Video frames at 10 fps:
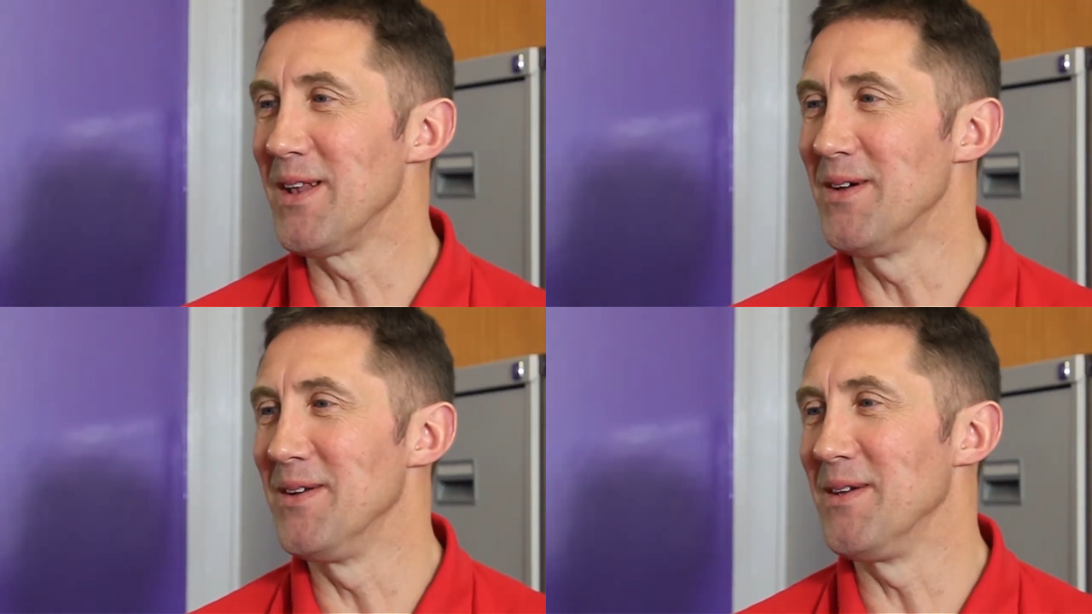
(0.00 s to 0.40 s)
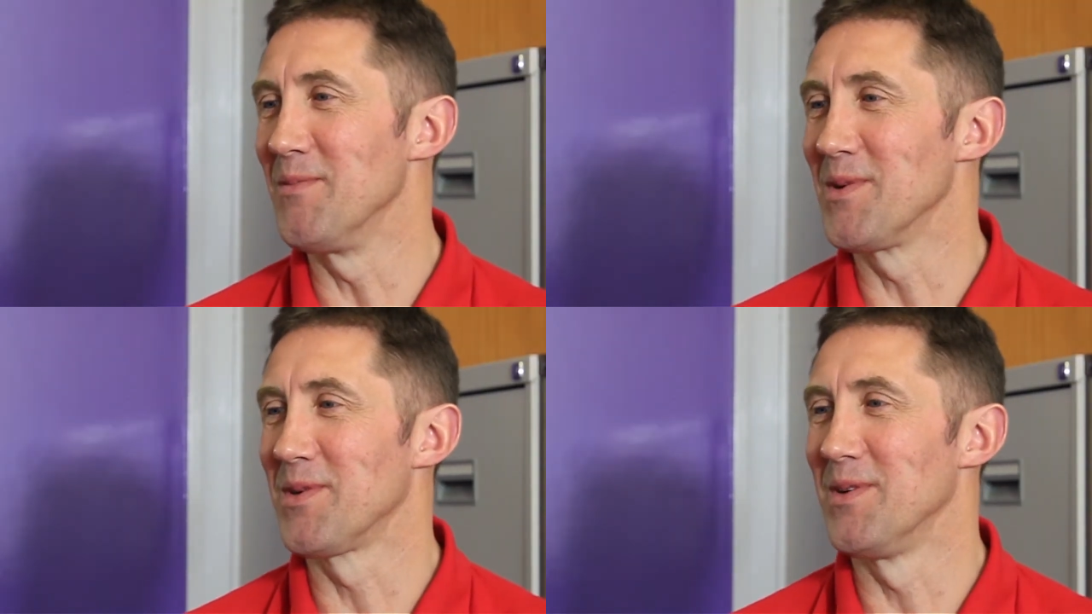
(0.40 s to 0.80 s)
e-learning
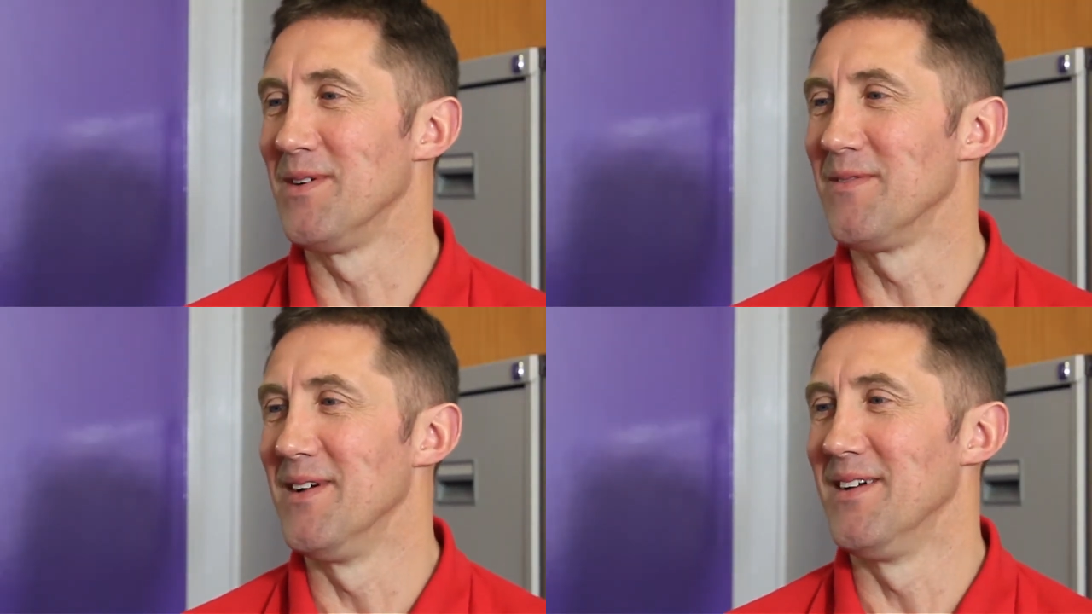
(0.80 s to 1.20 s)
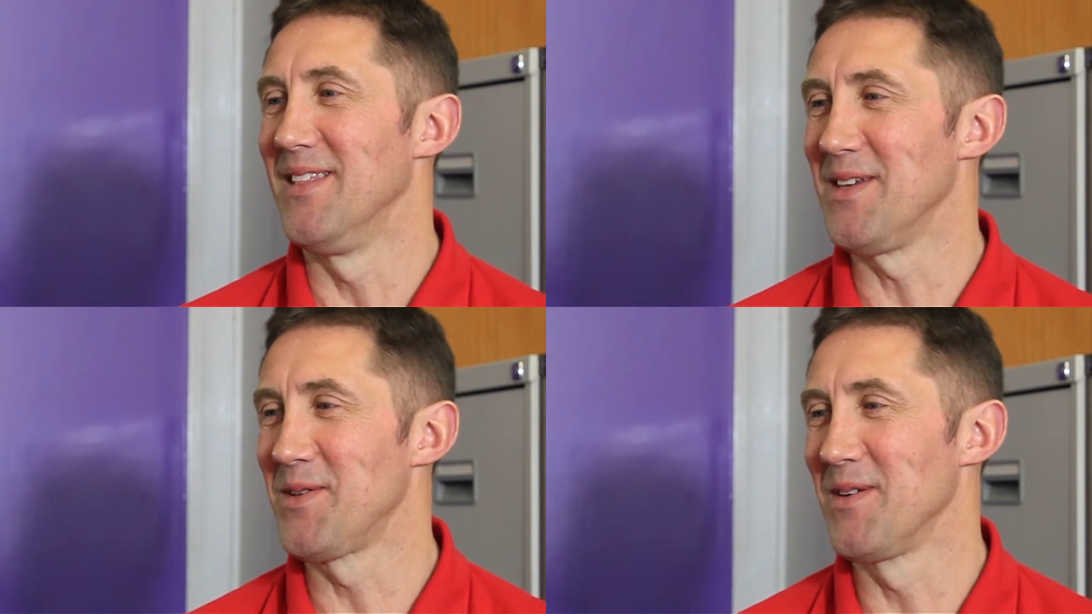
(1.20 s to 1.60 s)
was sort of,
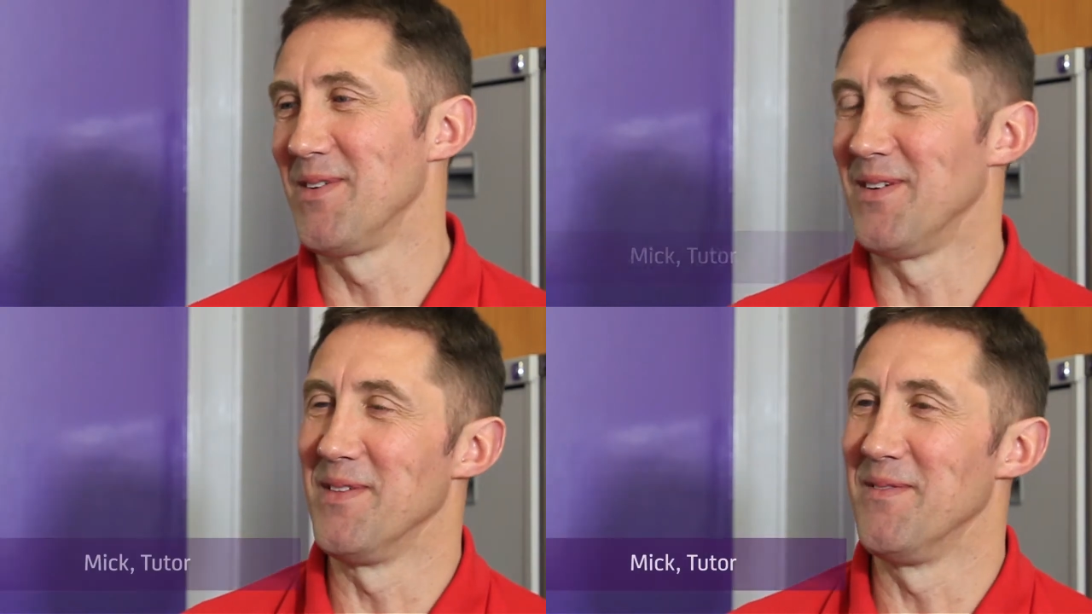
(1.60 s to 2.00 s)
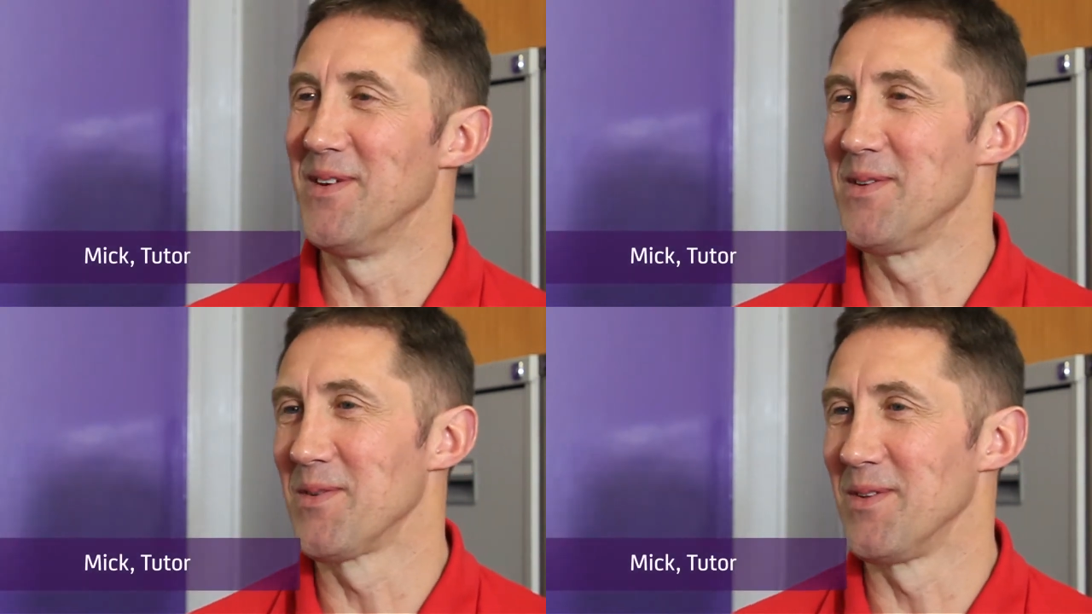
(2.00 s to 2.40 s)
let's shove it on the
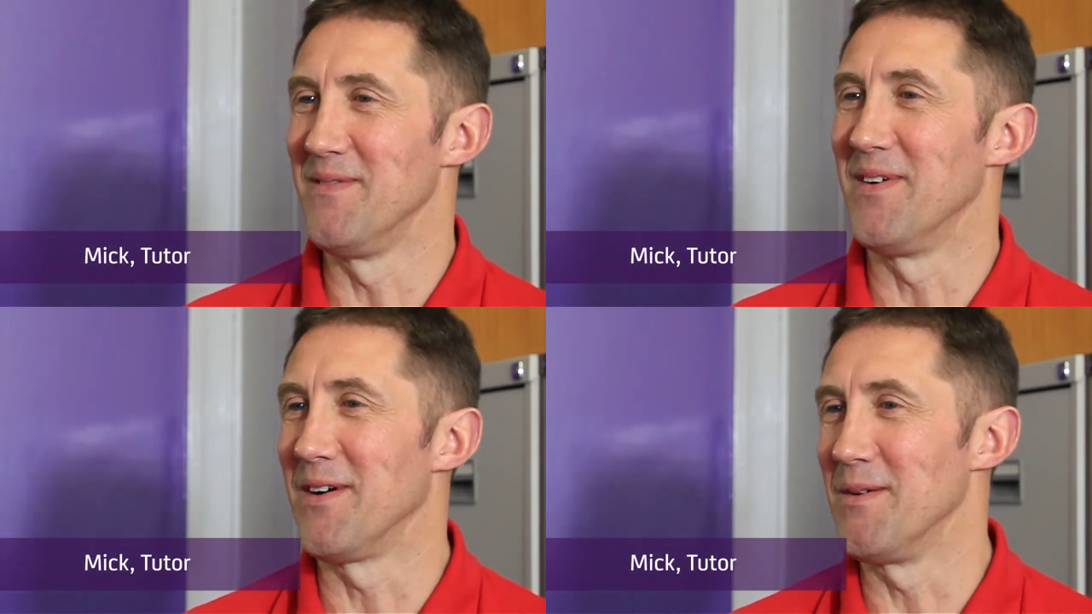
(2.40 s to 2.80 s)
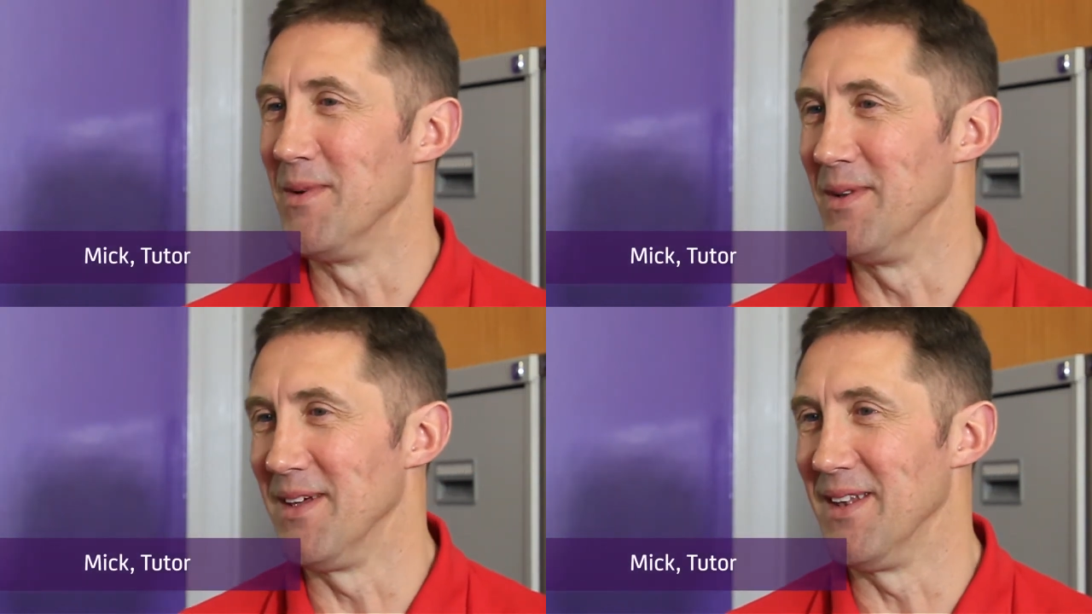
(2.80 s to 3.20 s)
virtual
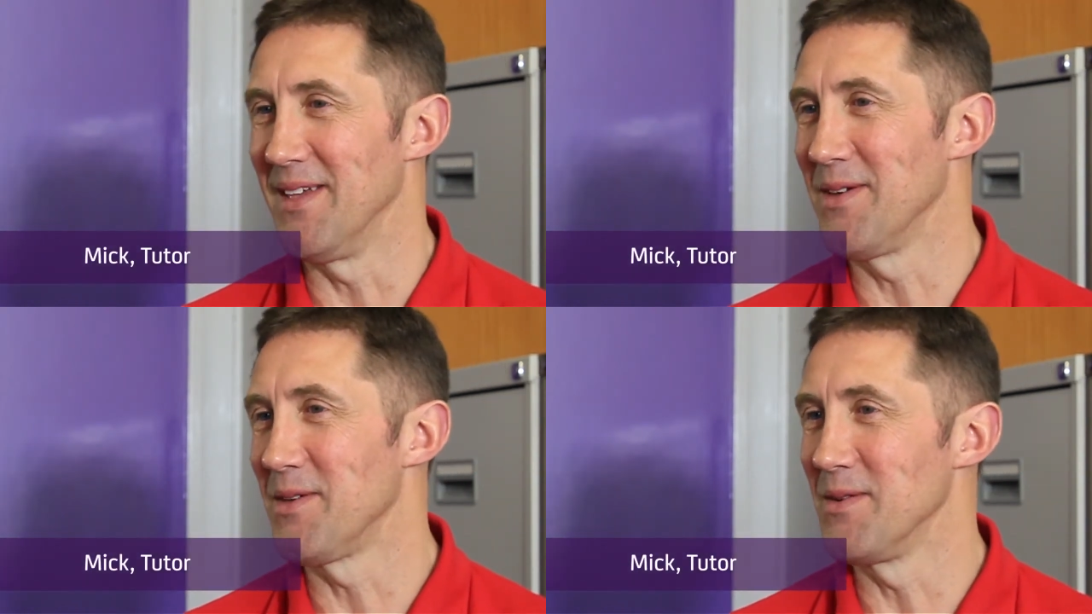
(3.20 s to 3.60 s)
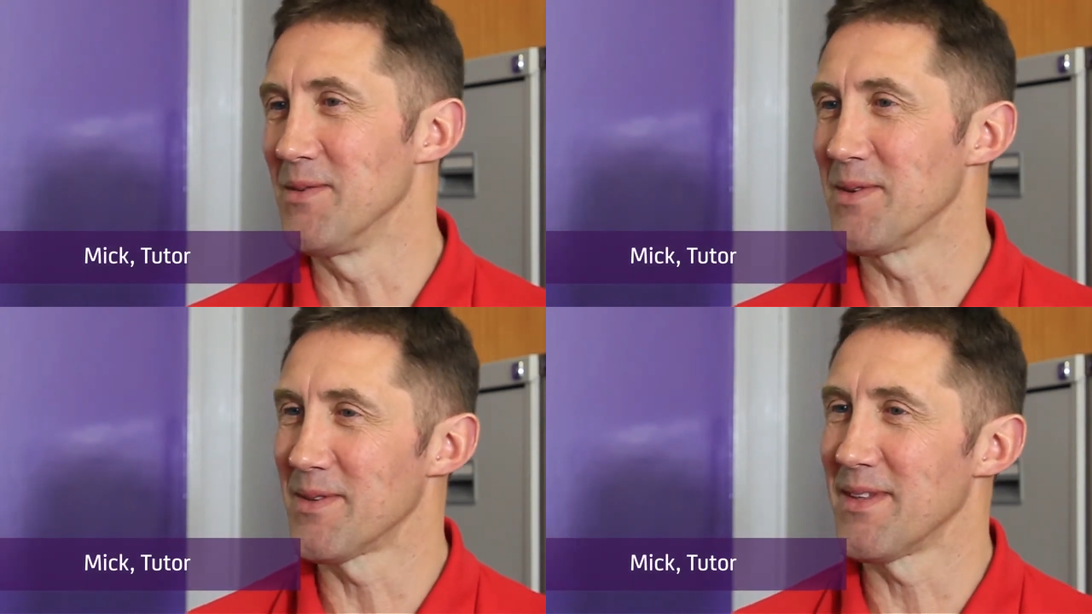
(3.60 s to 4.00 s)
environment and let the
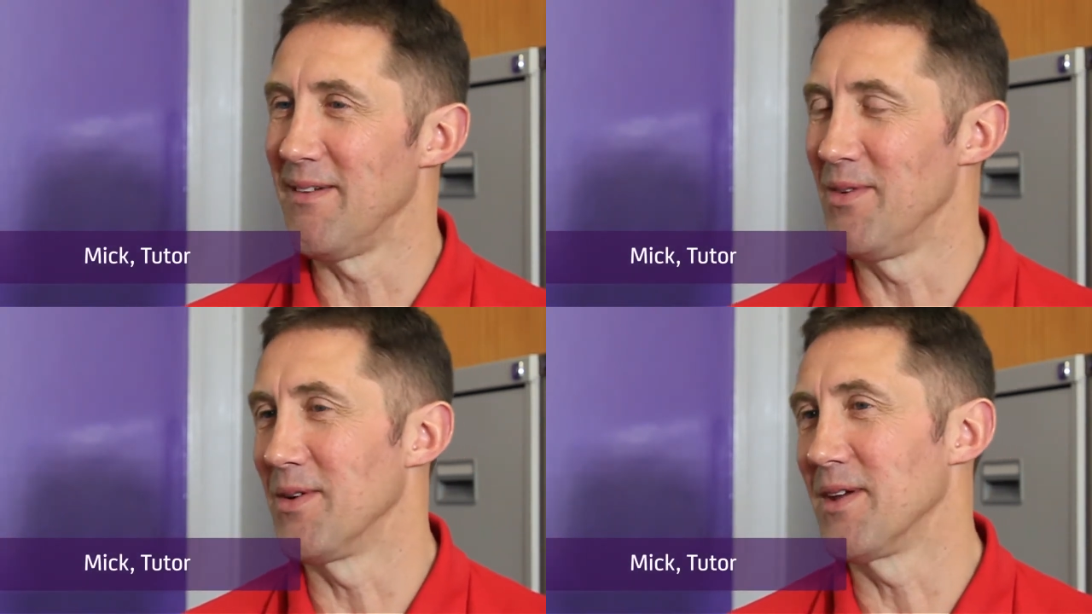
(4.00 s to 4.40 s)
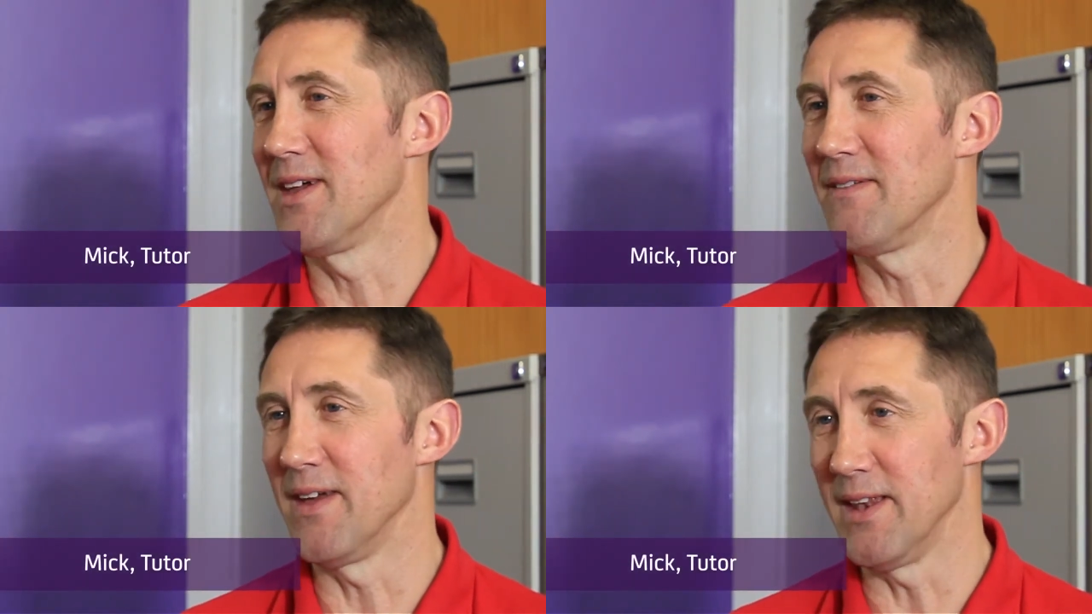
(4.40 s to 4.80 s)
students have a look at it
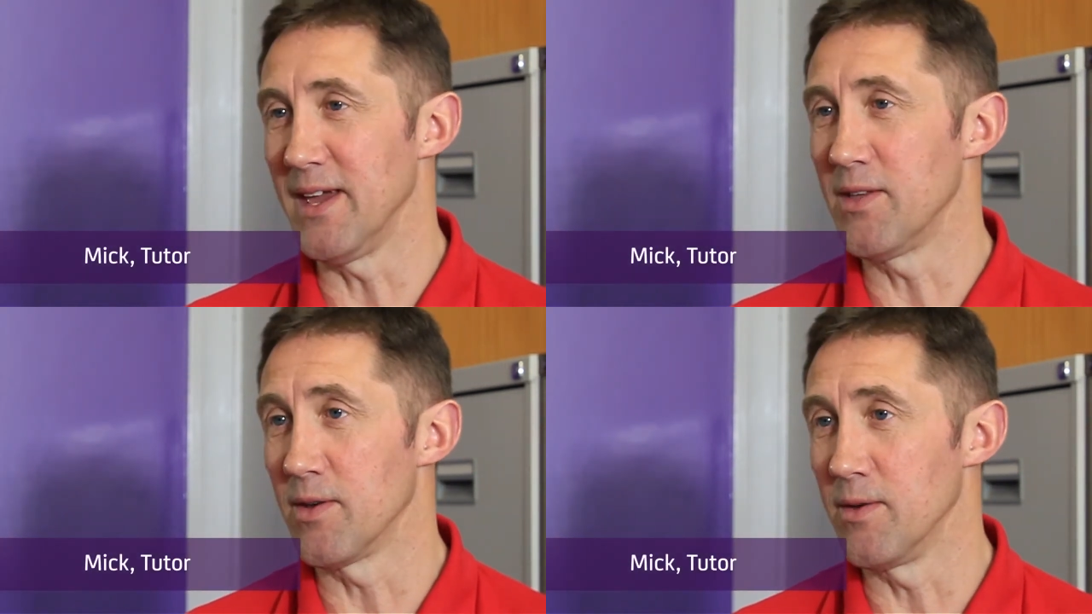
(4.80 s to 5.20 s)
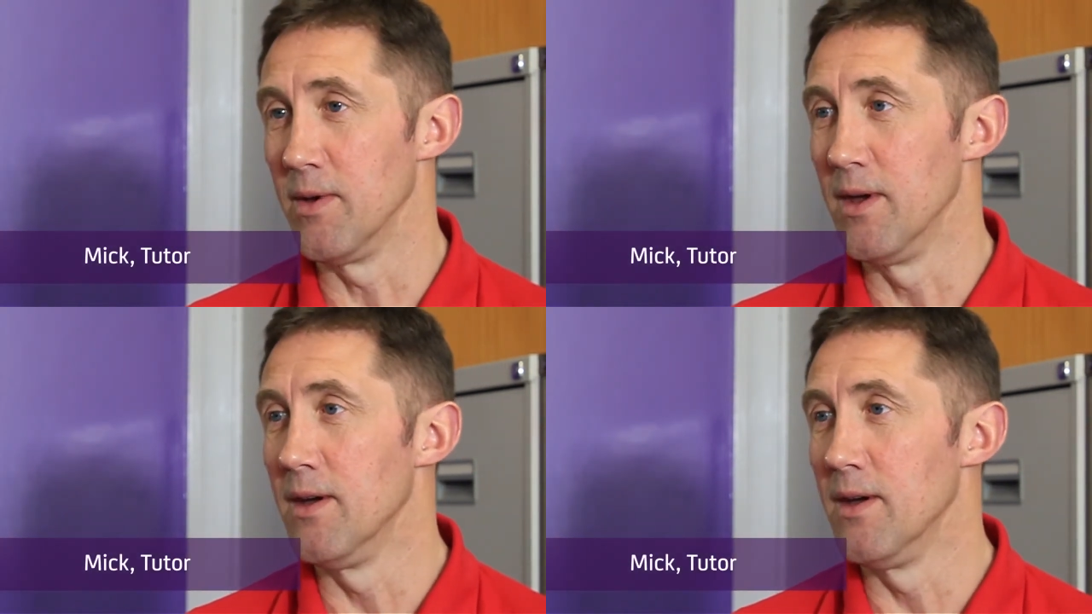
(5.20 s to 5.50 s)
if they need to.